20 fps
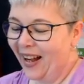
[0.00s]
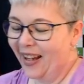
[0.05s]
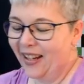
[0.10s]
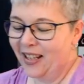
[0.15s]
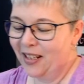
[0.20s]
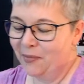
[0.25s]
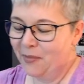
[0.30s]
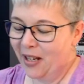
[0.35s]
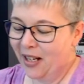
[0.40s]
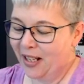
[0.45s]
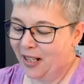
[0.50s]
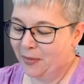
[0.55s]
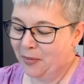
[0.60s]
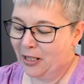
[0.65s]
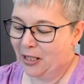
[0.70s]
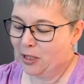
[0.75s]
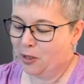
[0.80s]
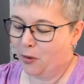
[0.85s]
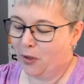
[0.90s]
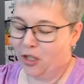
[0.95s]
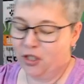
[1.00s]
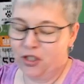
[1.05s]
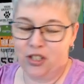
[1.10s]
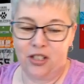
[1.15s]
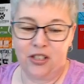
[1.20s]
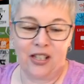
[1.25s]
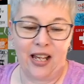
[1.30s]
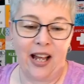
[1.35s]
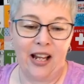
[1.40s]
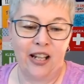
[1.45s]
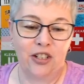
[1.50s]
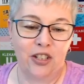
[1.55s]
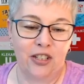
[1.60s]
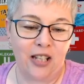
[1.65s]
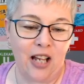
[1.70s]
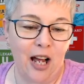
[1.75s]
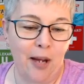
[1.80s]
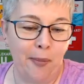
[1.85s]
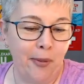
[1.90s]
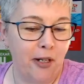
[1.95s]
I didn't make up these questions. I just
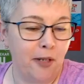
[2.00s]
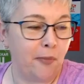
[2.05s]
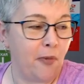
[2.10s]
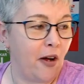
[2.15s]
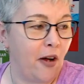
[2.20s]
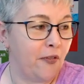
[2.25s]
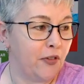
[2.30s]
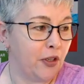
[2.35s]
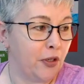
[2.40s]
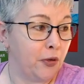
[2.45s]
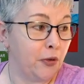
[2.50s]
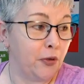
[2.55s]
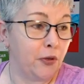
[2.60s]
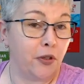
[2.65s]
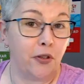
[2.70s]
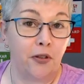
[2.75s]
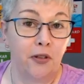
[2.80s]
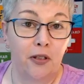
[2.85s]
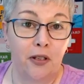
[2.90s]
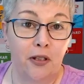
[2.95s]
copied them off the Google.